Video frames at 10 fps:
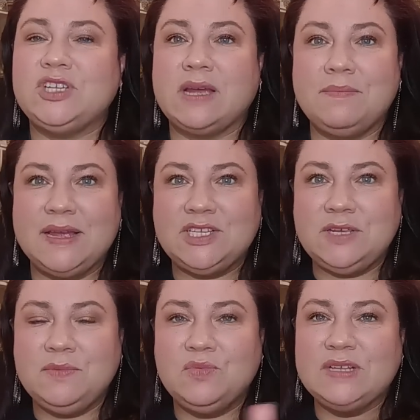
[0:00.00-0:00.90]
Check out my
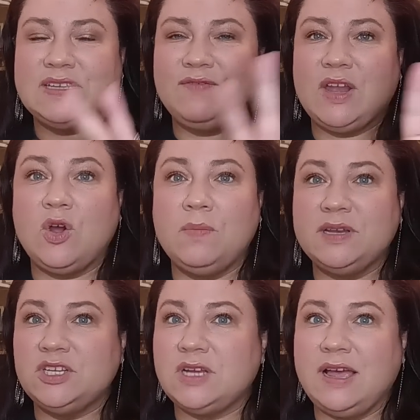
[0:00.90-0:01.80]
Temu ones. I found a whole
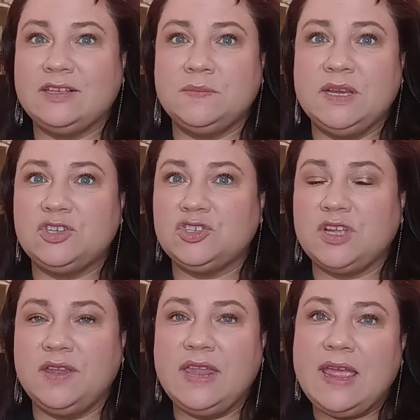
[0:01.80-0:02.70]
bunch of dollhouse
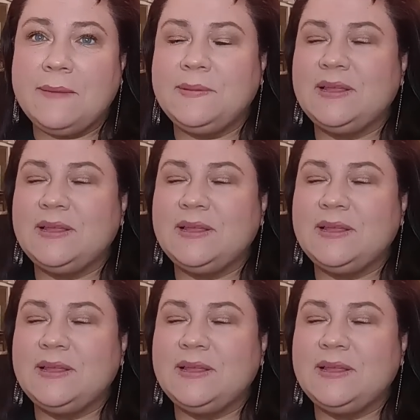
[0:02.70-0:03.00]
miniatures on there,